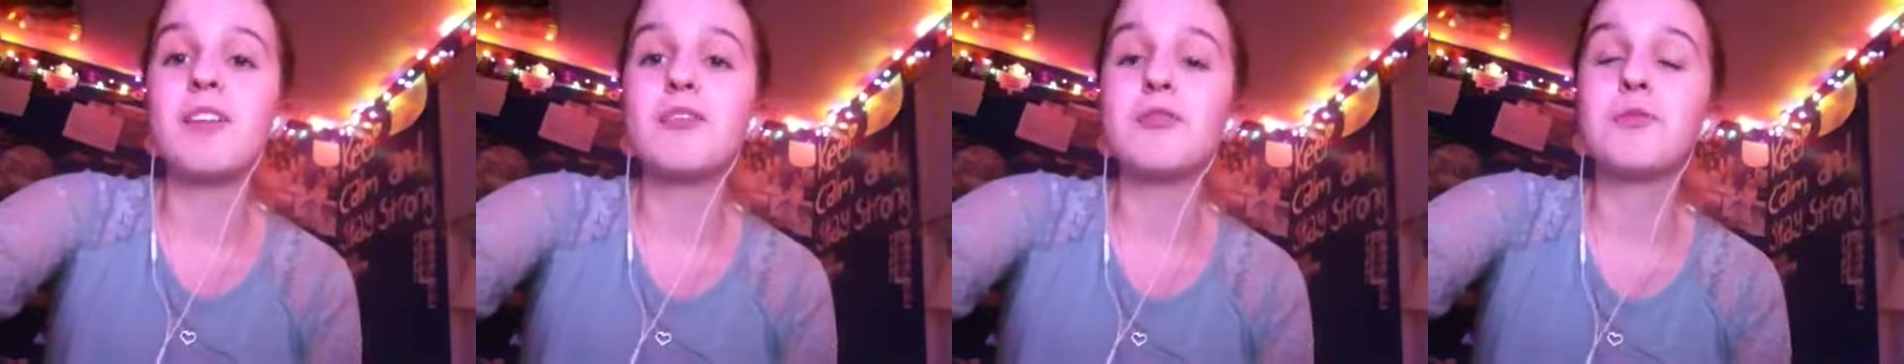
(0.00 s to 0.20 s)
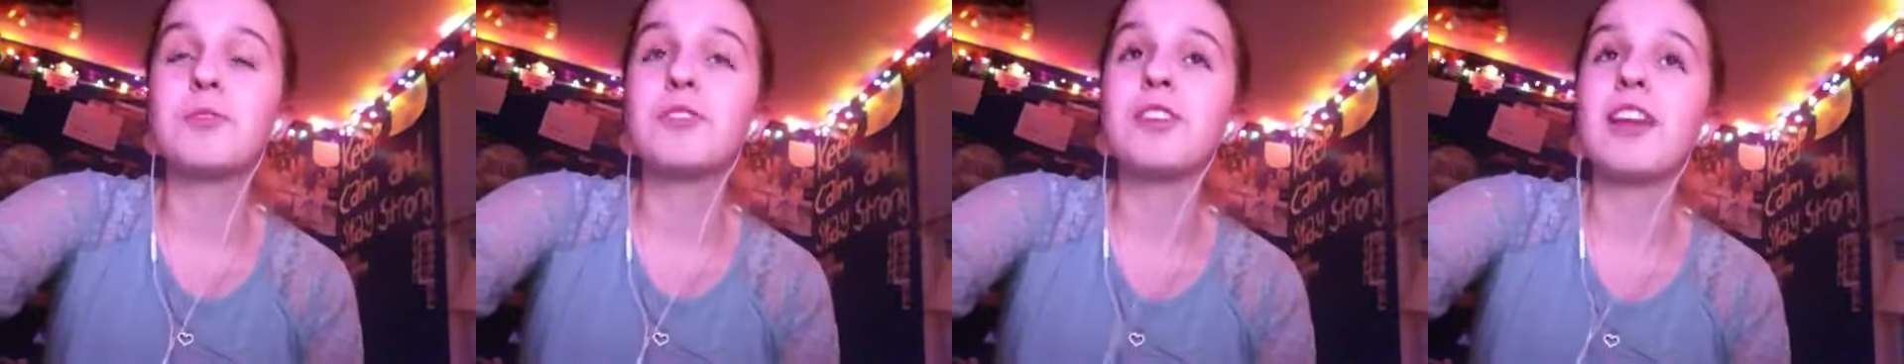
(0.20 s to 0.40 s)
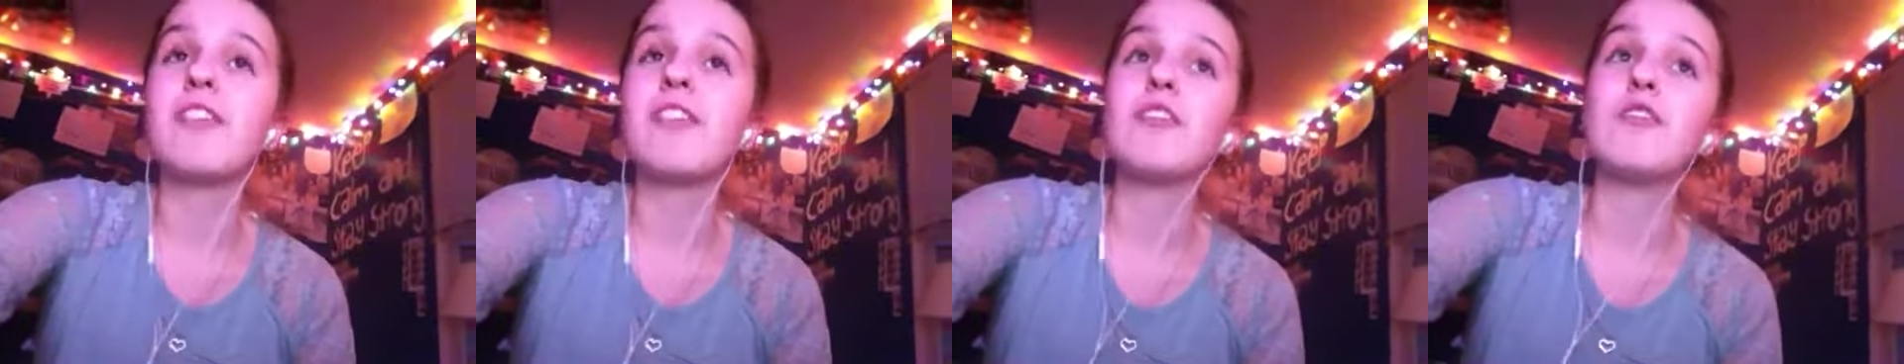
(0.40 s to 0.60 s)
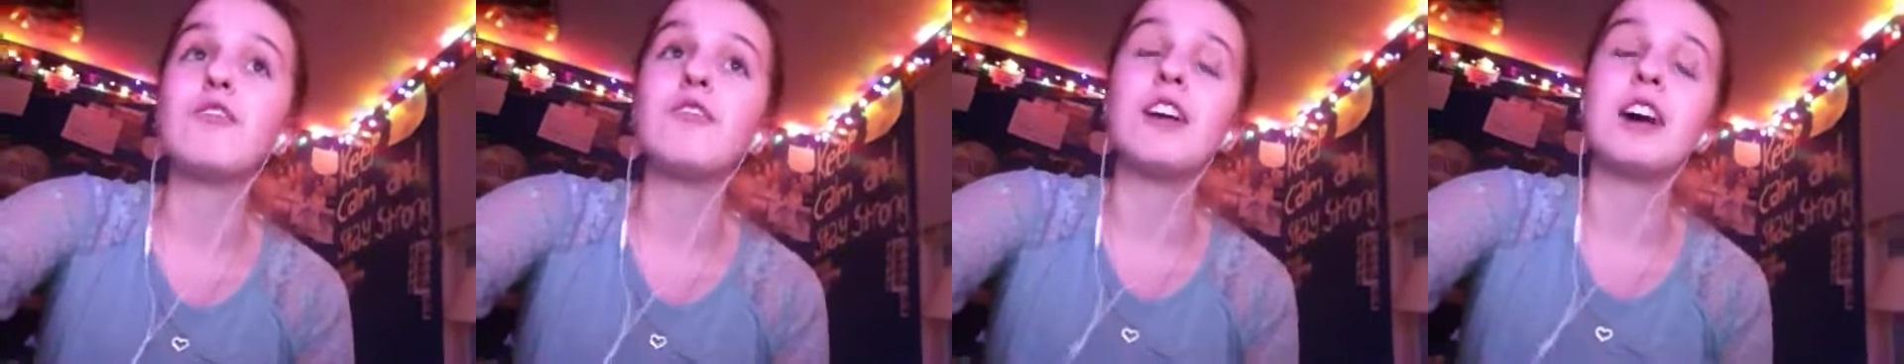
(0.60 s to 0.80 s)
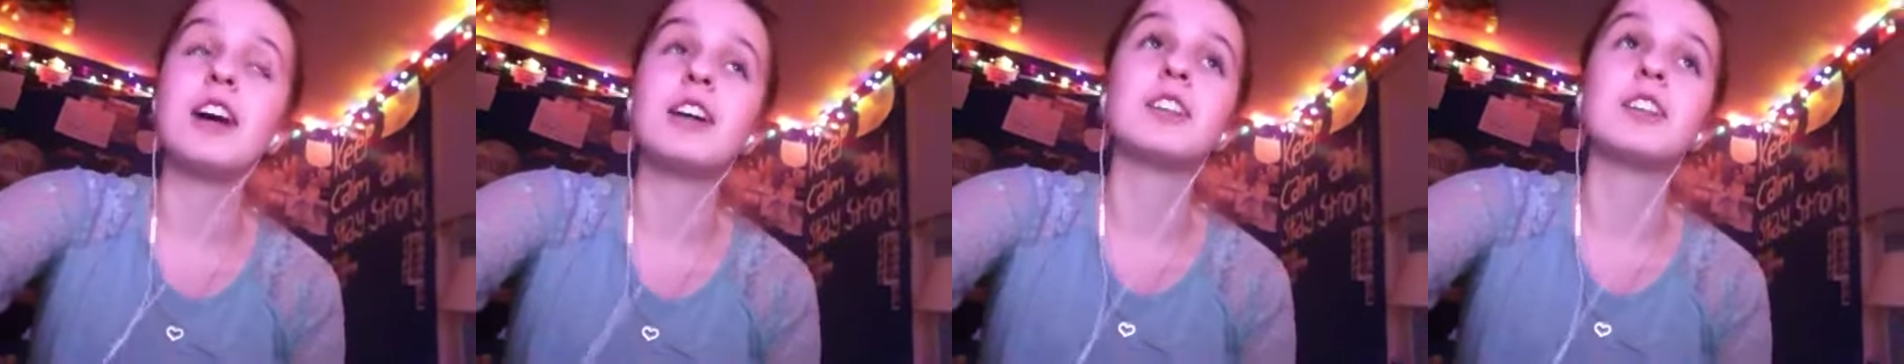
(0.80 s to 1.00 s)
was supposed to have a
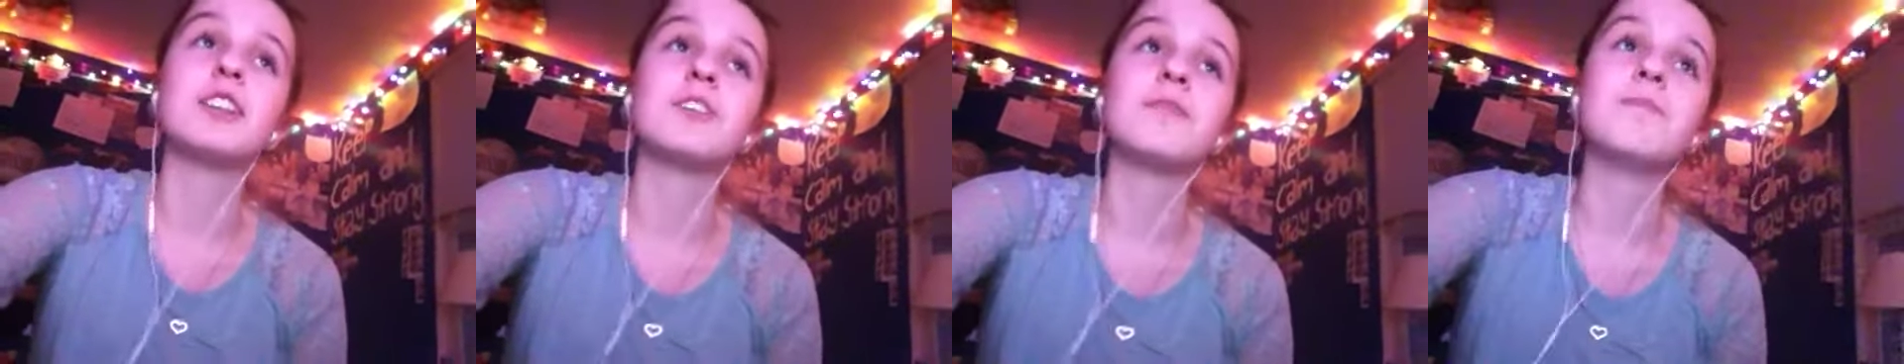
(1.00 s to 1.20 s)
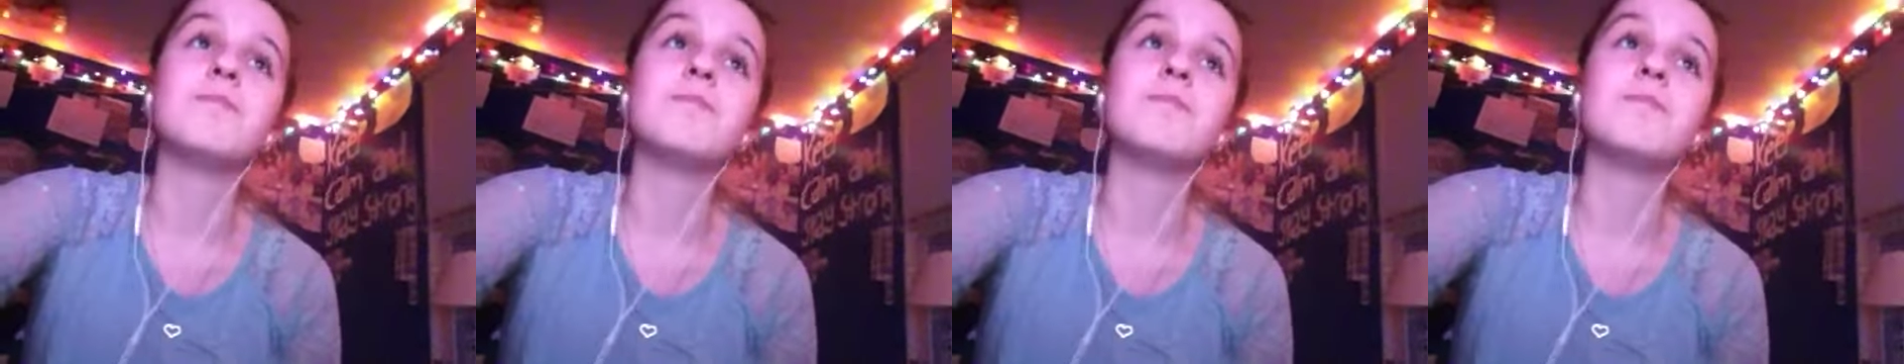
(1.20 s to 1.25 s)
vlog